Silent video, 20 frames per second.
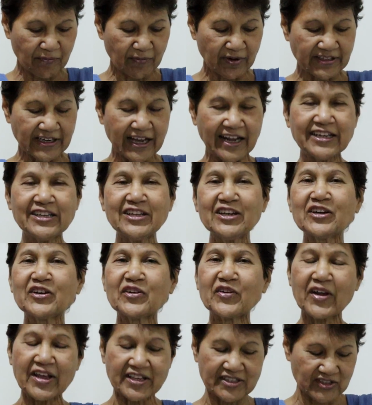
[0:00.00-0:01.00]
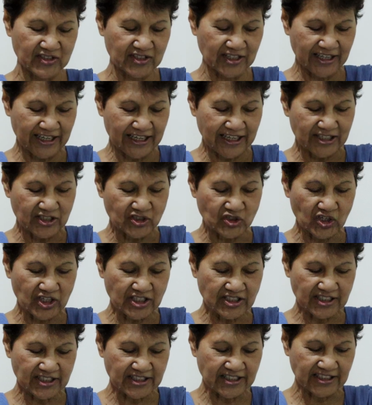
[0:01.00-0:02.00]
But under grace,
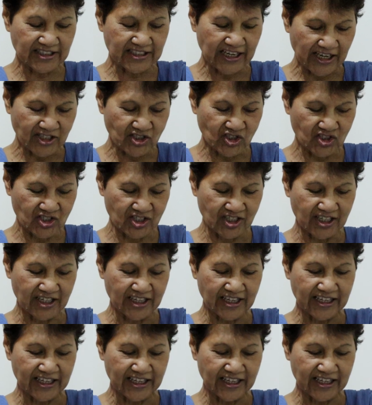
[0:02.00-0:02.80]
Jesus touched